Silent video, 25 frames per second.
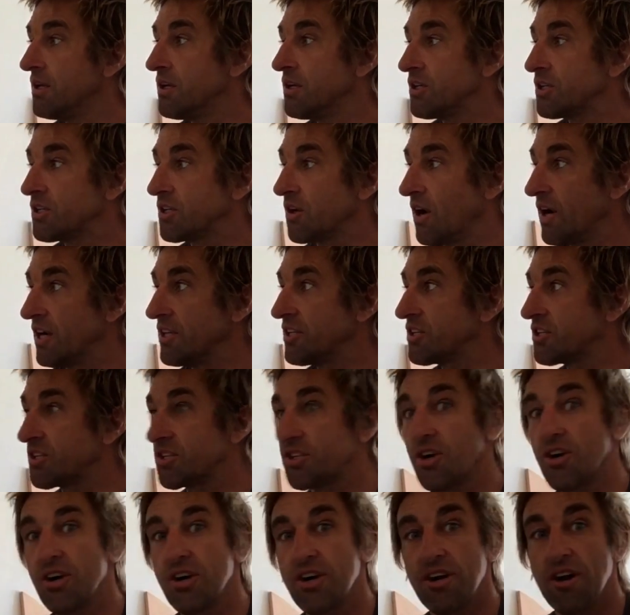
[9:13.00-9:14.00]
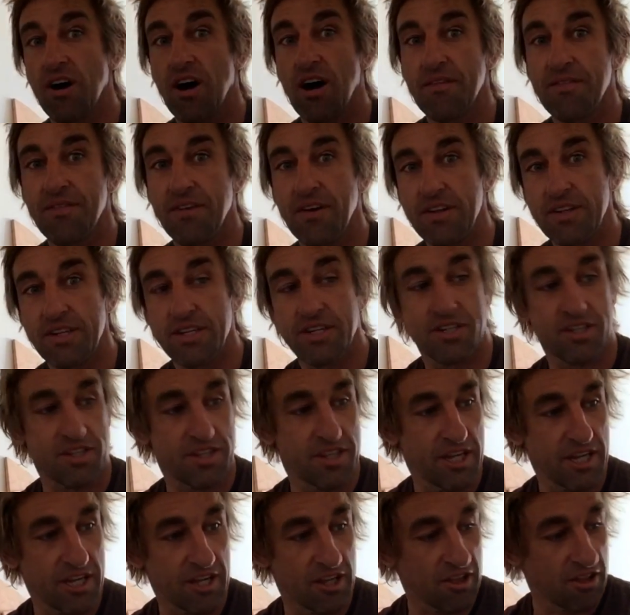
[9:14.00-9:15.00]
So I'd started off on this
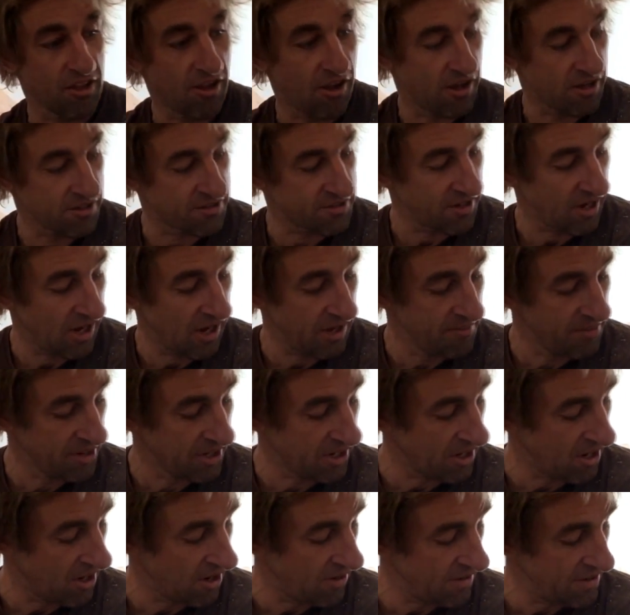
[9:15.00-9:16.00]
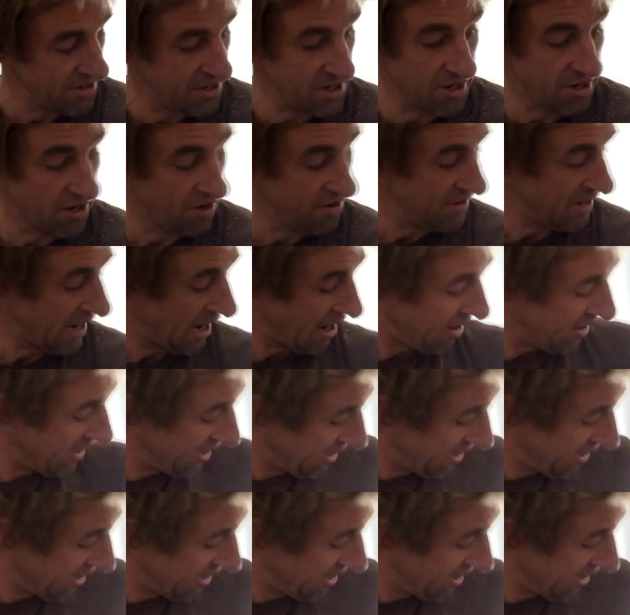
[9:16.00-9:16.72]
thing a long time ago, and you know, now